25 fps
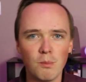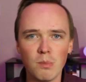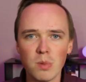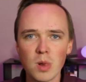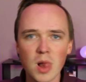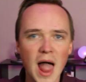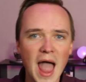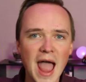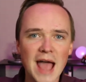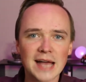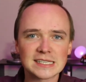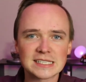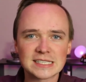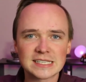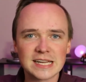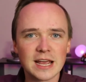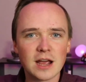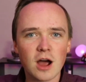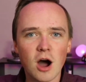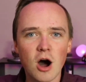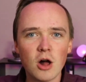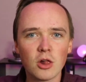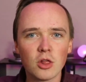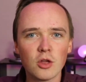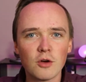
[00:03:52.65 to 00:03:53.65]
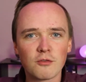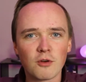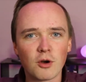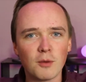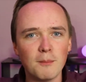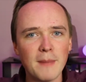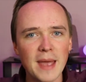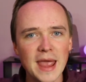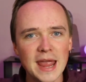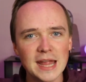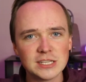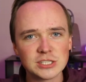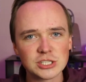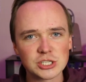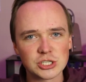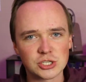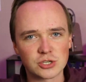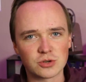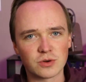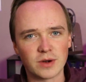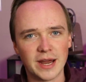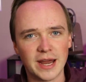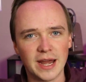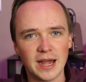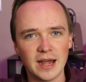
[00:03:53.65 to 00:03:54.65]
blasting all over Main
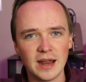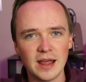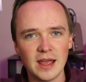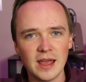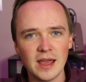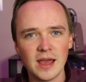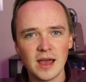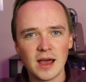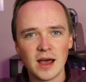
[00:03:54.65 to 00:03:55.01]
Street,